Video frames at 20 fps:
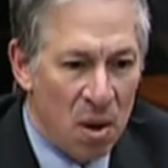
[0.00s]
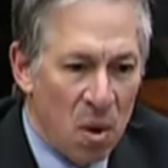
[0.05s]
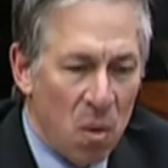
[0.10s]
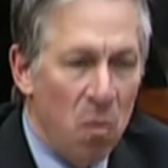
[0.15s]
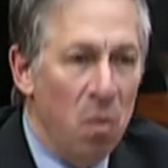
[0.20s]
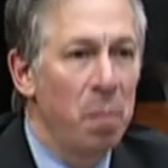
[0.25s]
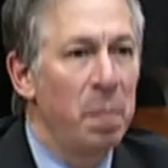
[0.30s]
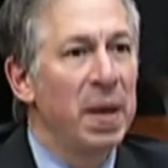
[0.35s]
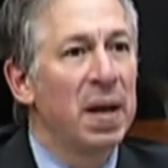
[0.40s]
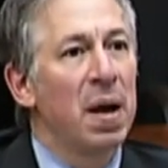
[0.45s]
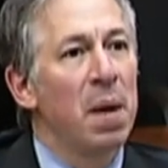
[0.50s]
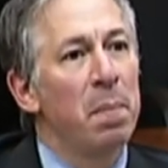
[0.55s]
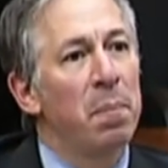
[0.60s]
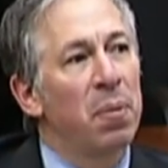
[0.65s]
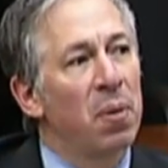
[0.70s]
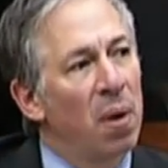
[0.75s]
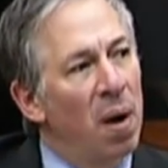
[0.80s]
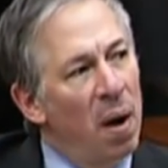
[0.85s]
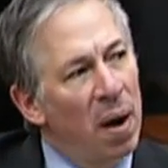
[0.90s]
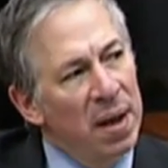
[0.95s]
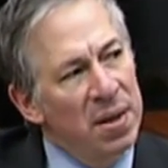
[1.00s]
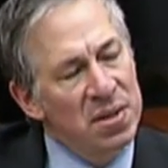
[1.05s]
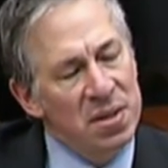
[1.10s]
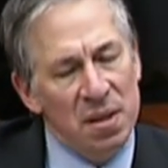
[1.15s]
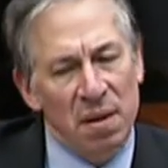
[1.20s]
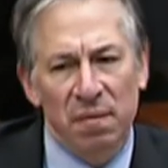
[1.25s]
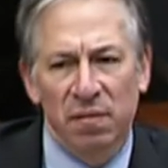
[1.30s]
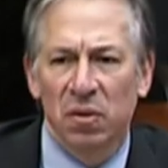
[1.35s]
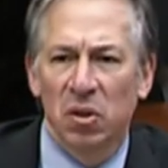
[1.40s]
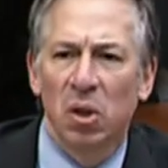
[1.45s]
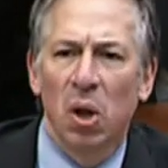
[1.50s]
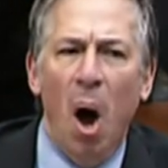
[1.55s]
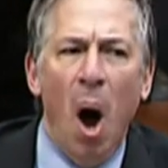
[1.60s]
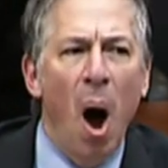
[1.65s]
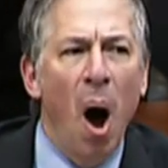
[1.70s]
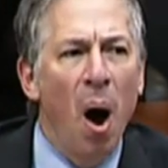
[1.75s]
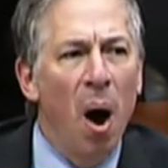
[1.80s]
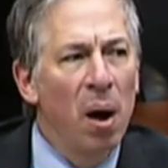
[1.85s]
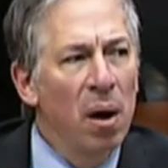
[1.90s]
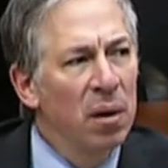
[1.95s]
will be comprised of
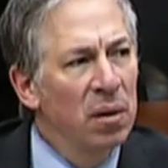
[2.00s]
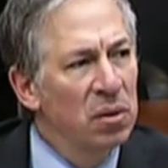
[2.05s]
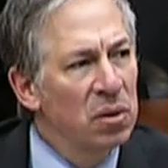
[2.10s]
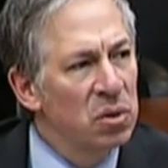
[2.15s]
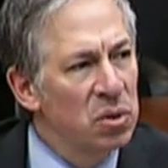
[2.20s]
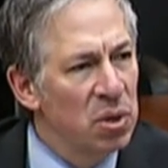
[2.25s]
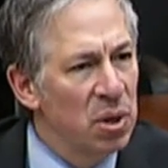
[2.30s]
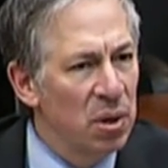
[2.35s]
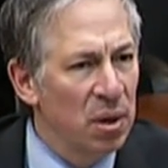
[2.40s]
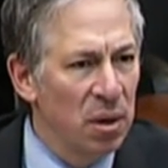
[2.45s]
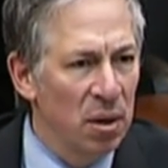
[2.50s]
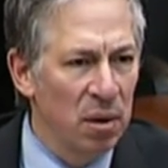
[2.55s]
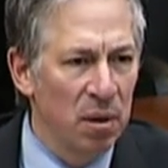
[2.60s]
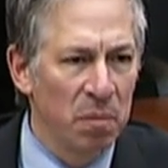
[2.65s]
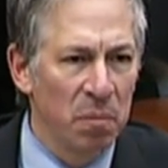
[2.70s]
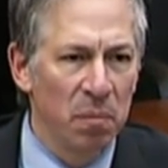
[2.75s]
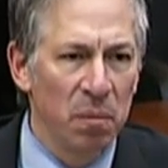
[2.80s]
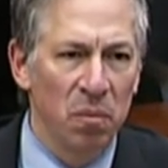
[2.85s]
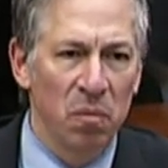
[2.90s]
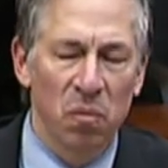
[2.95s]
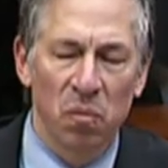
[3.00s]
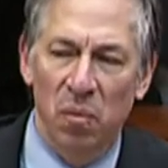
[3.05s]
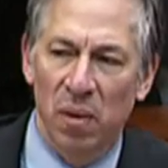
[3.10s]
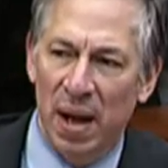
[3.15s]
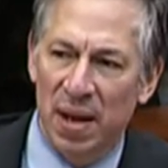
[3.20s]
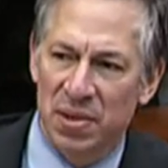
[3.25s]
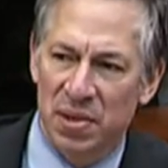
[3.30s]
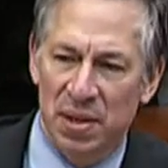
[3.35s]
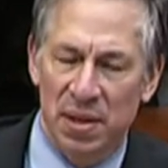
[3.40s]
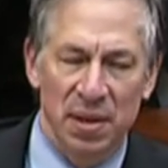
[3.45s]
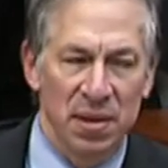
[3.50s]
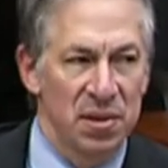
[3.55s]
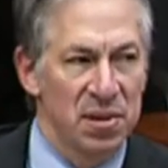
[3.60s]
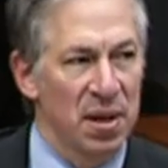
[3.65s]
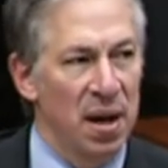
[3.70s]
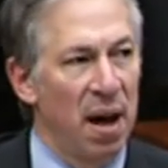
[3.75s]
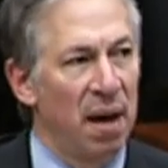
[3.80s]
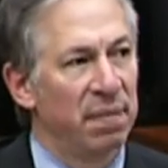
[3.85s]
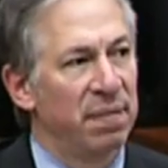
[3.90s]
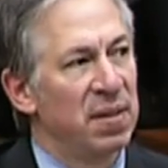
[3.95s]
long-term residents
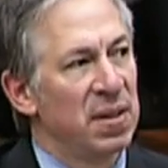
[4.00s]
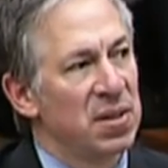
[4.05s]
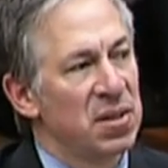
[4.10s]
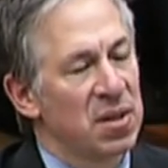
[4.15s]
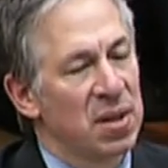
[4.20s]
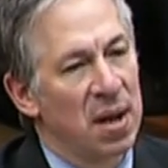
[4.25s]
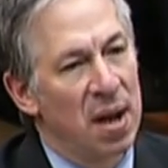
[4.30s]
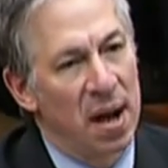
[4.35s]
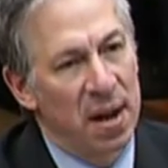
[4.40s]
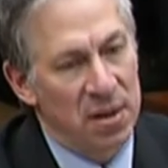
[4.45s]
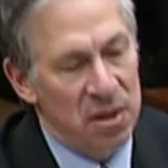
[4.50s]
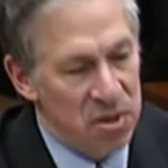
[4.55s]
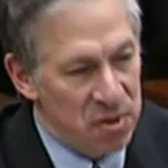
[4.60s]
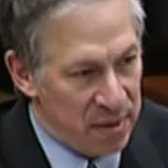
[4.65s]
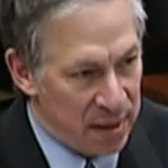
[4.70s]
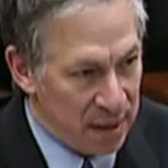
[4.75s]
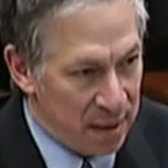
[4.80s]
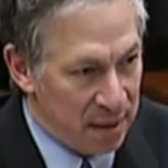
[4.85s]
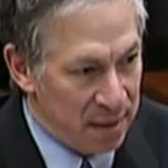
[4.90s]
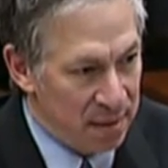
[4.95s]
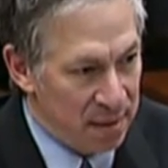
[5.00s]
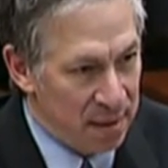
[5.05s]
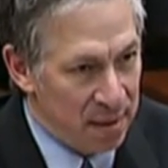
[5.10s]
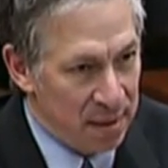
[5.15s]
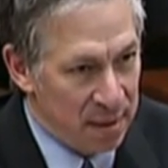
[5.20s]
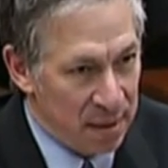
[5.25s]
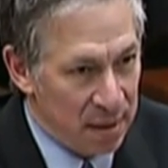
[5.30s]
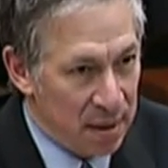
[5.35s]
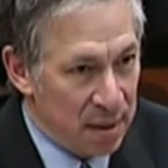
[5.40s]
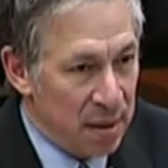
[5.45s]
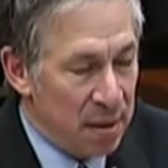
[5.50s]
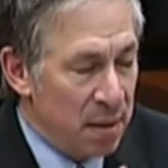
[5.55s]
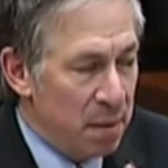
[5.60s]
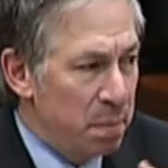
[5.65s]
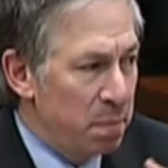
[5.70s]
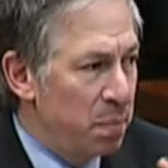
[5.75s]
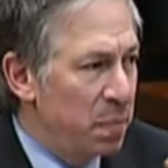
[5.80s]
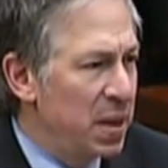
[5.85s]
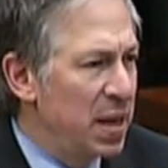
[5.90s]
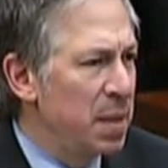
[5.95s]
of this country.
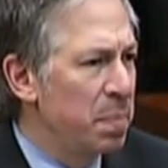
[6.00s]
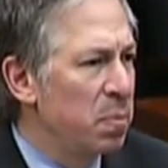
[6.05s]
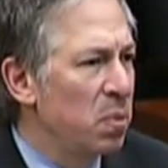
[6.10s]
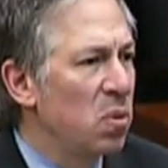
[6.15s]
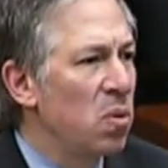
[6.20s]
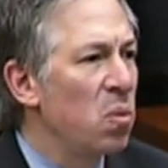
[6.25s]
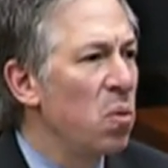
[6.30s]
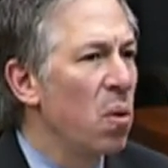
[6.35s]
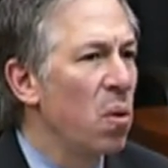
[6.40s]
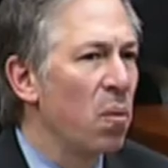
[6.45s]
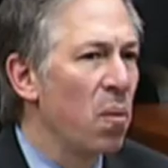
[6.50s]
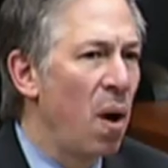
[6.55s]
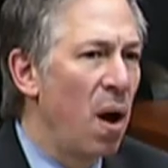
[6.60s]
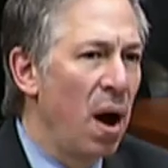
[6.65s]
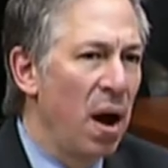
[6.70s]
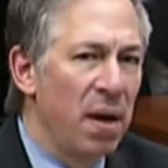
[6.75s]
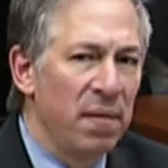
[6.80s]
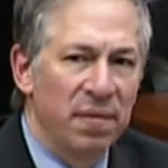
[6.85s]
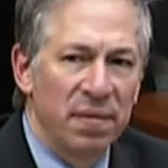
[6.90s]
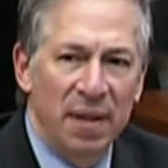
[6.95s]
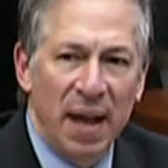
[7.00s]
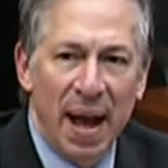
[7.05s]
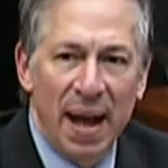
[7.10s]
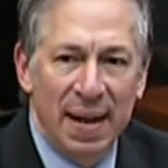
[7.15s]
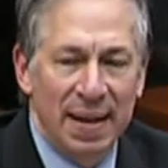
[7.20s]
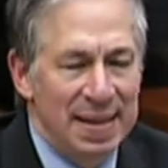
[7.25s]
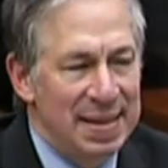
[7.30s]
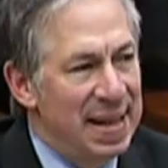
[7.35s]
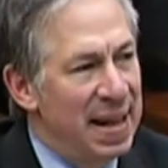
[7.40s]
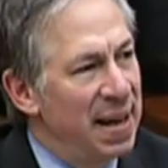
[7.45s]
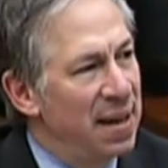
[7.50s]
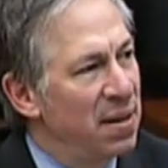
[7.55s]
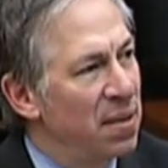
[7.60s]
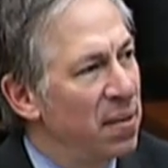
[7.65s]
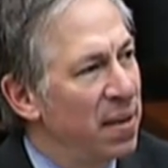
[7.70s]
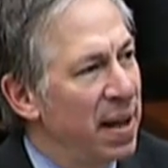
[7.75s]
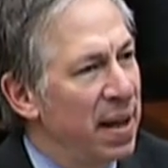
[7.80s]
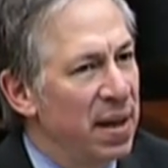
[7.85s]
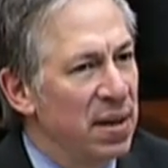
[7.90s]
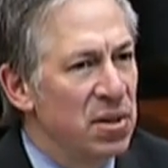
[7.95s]
People who arrived at a
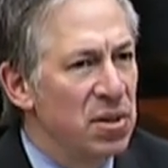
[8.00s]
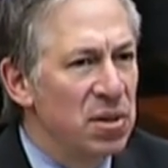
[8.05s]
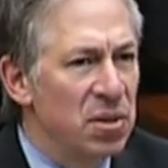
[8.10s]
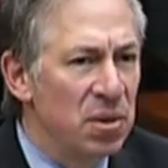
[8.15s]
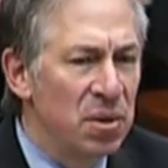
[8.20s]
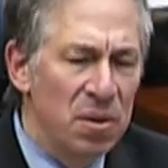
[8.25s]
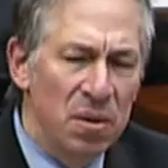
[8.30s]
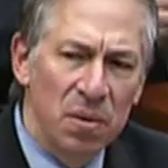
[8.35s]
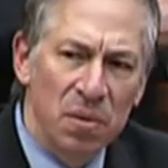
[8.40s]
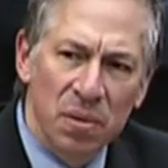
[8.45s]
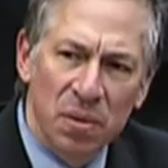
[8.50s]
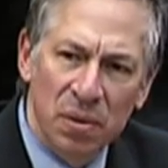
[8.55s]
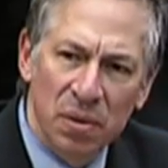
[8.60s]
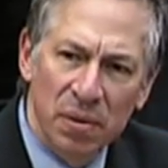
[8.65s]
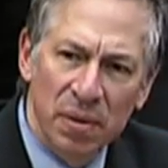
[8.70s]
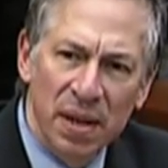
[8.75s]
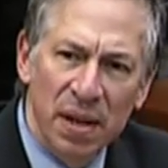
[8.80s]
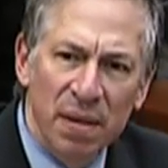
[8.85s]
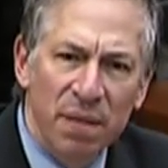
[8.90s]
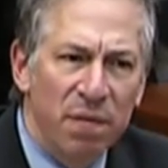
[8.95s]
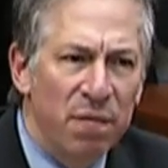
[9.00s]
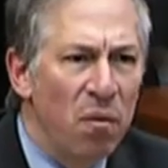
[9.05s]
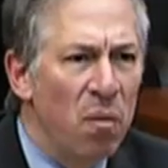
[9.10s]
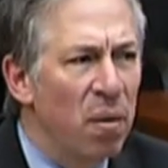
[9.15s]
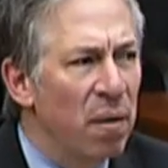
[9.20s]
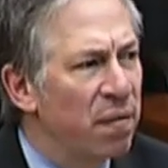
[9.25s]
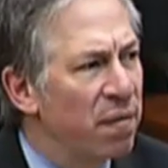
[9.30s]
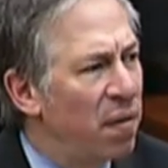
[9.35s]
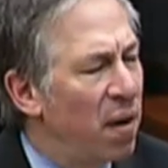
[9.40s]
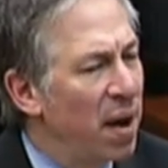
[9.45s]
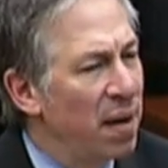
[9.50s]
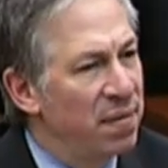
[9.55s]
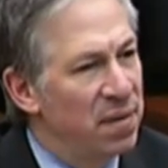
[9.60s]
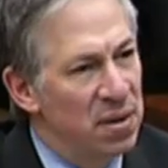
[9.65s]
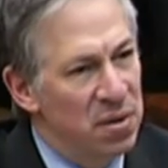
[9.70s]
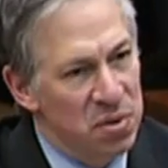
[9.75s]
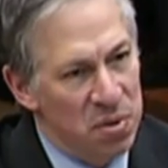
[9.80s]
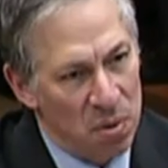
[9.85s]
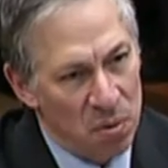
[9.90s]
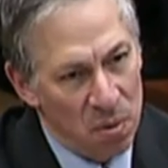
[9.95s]
tender age, 2, 3, 4, 5
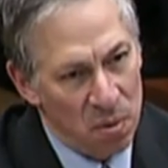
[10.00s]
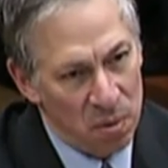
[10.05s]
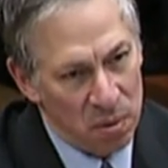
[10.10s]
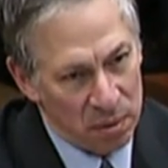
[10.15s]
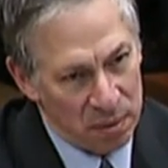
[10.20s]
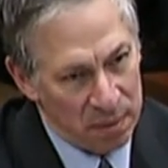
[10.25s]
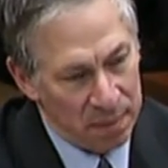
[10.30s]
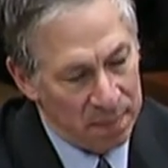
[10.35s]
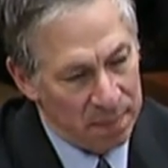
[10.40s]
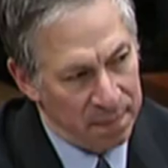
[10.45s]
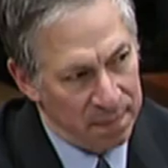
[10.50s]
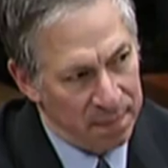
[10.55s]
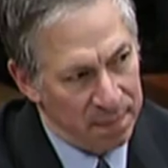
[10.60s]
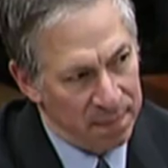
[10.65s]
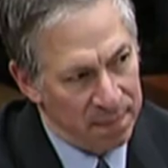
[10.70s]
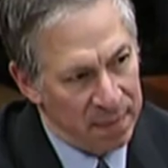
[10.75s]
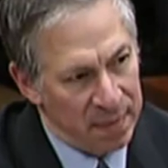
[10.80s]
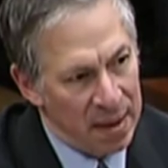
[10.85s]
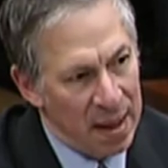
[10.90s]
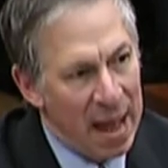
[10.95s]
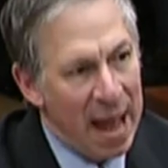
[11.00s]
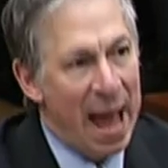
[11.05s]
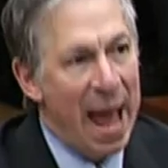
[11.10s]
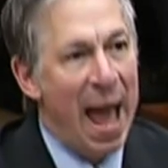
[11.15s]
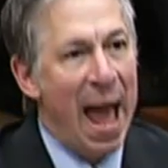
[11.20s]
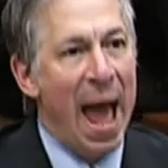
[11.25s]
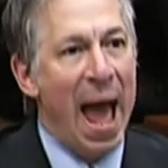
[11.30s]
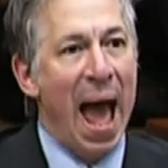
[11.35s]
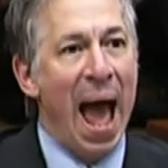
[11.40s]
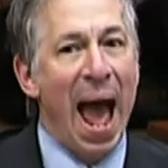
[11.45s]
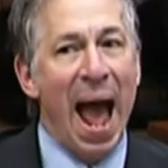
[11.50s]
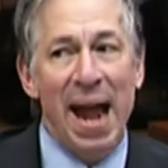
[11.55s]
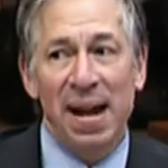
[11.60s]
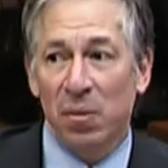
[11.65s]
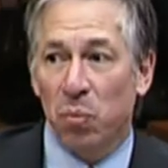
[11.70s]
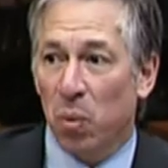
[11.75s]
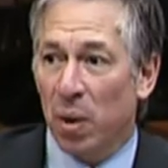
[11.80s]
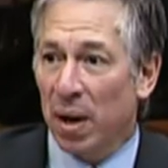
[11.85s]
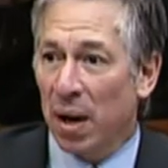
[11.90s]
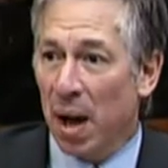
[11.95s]
years old.
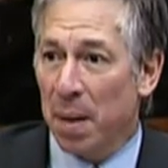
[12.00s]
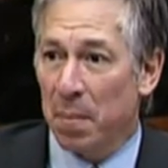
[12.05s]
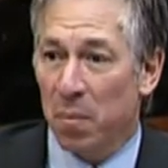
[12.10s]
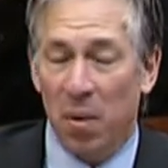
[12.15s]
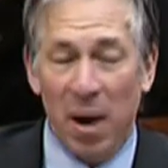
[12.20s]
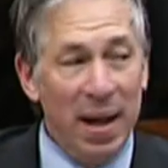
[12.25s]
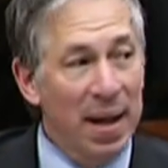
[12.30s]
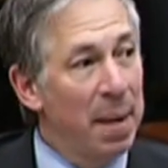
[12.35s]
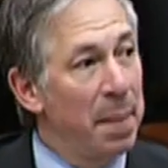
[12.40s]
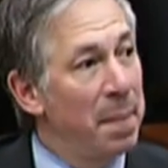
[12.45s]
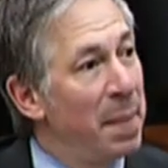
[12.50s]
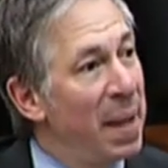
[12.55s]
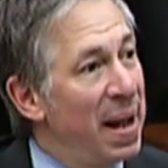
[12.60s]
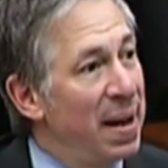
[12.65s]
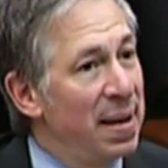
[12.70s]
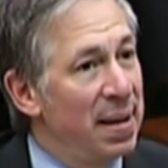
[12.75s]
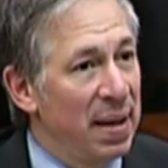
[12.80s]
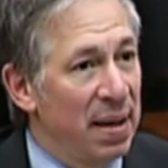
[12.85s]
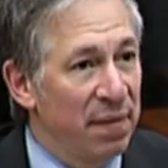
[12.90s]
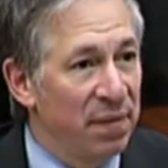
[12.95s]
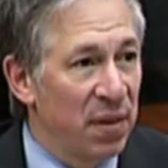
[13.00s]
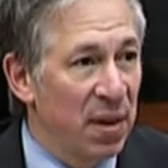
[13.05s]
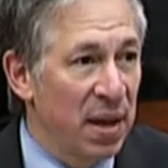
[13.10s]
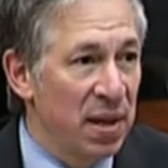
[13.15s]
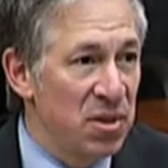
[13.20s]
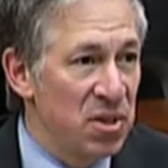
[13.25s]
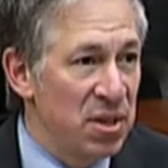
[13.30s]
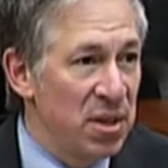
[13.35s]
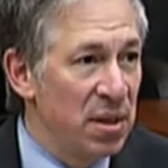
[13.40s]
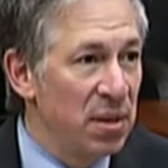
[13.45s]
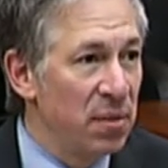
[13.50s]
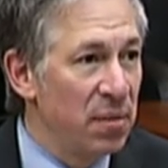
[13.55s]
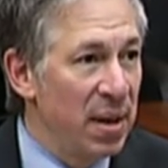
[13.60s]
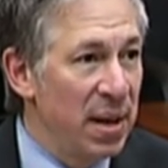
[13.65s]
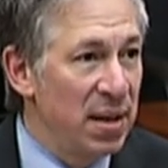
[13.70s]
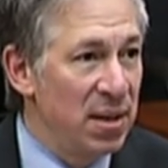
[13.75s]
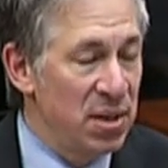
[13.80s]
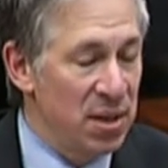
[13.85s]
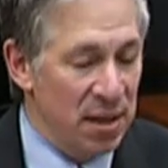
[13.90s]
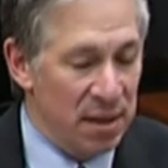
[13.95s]
And what I'm recommending for
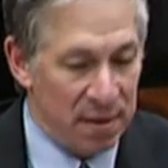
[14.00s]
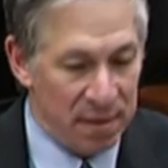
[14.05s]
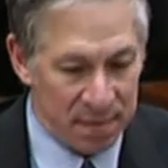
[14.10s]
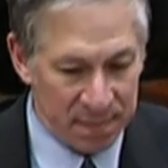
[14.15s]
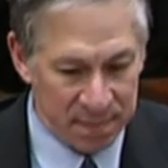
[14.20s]
consideration